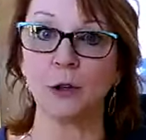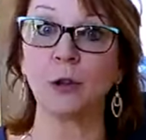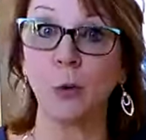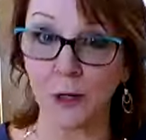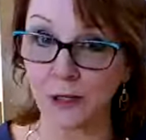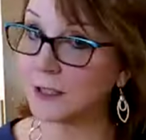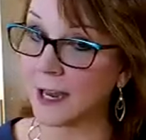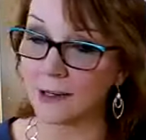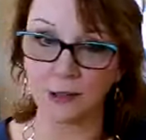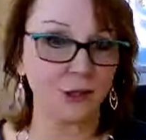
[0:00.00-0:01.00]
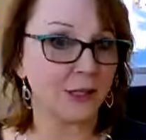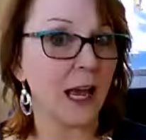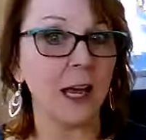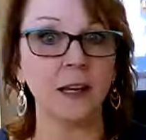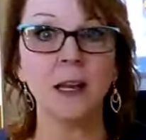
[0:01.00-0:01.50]
Your loyalty, as you
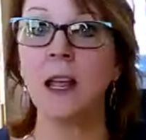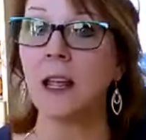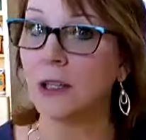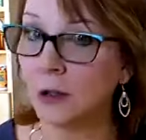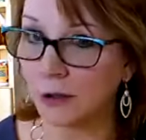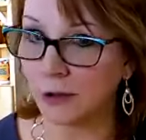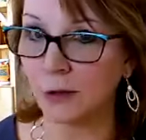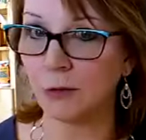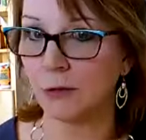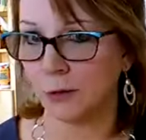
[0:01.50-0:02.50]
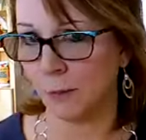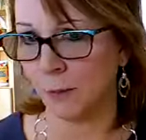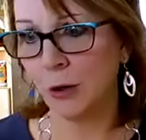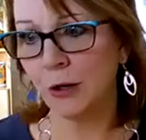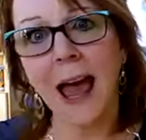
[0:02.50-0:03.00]
said, you you you
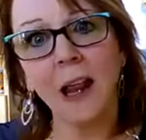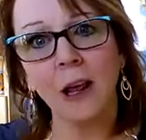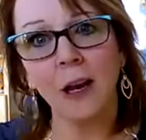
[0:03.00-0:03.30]
put that